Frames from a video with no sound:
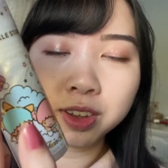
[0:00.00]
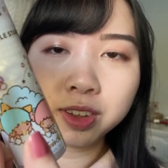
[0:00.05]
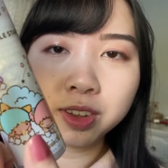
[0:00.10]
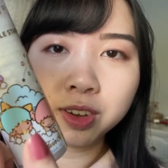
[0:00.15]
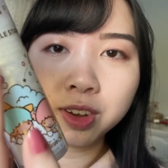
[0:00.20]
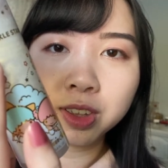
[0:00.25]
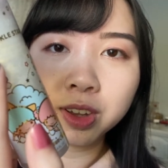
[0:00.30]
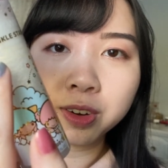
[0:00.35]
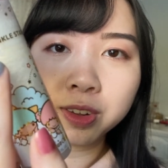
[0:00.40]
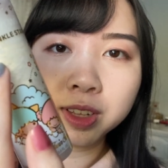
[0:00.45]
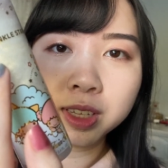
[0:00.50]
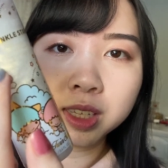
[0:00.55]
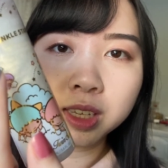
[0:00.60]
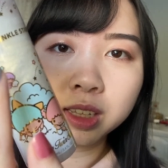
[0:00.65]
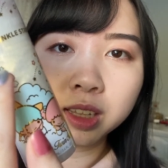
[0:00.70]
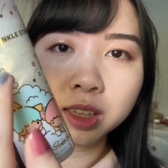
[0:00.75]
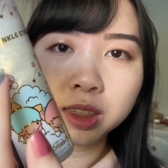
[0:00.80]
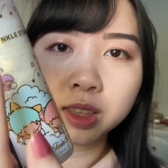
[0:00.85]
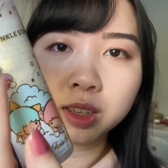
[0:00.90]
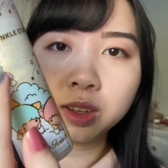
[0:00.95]
You can already see
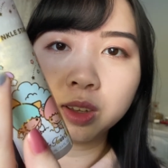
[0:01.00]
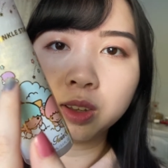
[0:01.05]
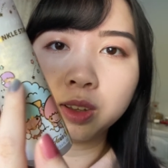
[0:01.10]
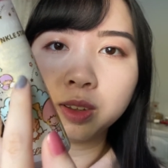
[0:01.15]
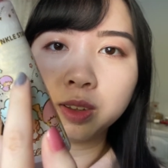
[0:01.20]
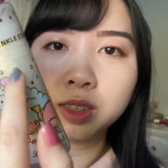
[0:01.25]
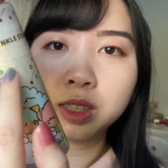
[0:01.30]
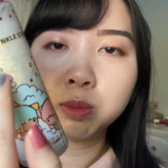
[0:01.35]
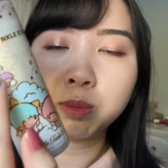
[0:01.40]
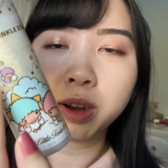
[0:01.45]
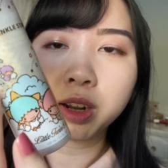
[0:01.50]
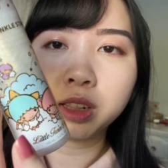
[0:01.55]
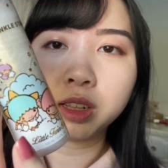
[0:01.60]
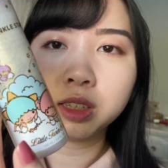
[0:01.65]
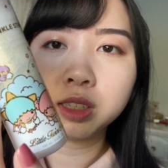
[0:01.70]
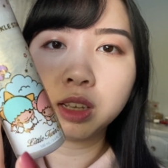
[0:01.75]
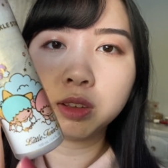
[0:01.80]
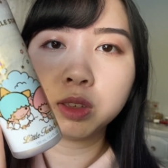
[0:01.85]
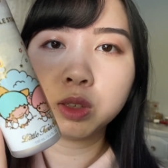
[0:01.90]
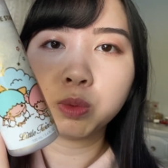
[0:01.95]
like the sparkly
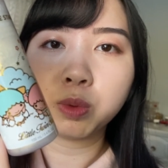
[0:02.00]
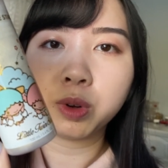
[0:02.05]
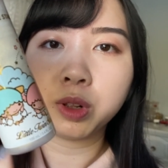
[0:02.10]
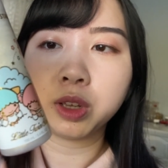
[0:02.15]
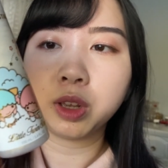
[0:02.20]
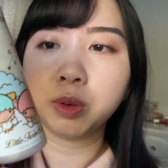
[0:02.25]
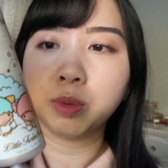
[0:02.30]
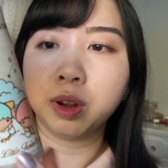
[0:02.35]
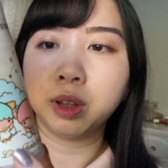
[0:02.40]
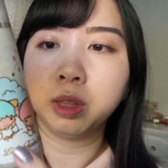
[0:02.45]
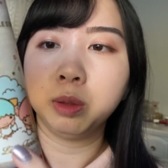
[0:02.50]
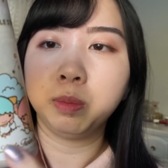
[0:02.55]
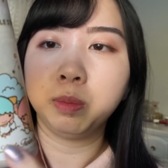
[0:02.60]
stuff swirling around the